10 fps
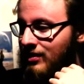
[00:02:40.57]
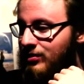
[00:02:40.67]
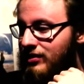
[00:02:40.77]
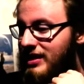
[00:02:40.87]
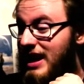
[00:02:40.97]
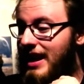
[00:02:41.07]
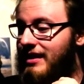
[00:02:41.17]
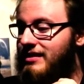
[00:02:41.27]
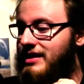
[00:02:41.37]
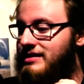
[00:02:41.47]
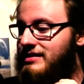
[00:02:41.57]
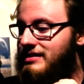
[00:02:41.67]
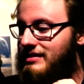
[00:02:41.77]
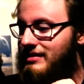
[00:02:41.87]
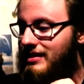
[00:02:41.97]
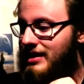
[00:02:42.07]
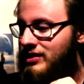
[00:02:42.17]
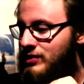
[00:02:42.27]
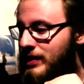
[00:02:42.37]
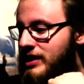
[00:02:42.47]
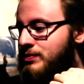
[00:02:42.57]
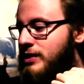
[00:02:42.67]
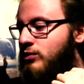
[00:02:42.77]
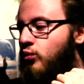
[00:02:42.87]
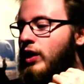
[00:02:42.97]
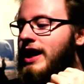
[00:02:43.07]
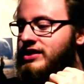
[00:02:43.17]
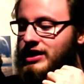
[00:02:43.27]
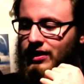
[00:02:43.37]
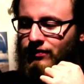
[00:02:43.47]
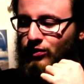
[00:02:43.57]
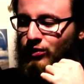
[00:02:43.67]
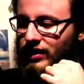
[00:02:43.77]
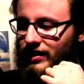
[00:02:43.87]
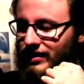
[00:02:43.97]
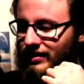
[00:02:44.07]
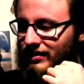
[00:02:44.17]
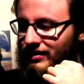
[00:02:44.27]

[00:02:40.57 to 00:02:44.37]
But, yeah, it's been a weird year for work.